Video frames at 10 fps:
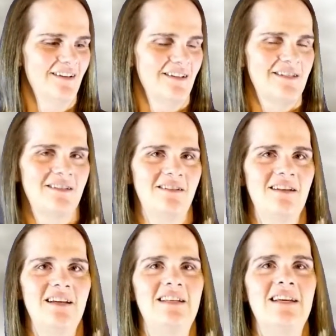it's
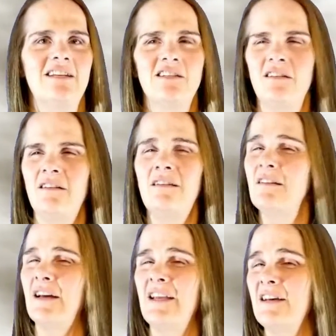an addiction,
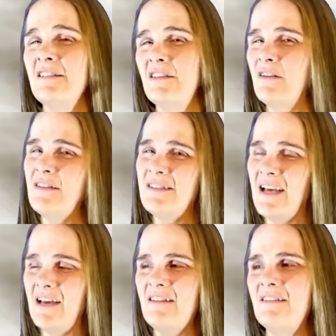I guess you could
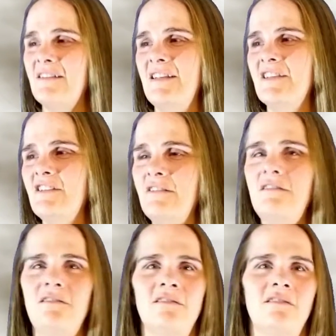say.
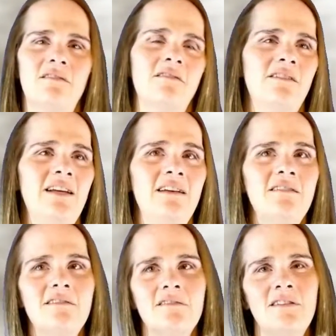Addiction?
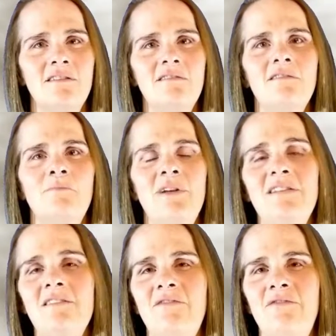Yeah, yeah, but
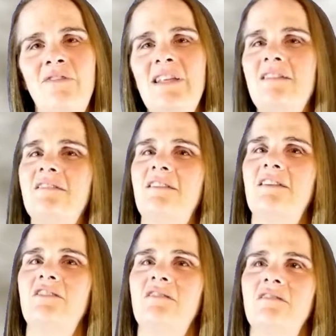it's a fitness
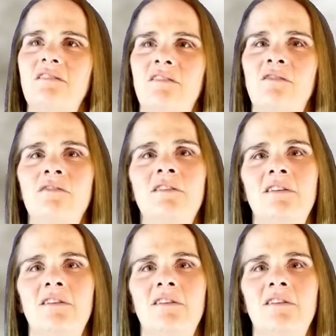addiction, so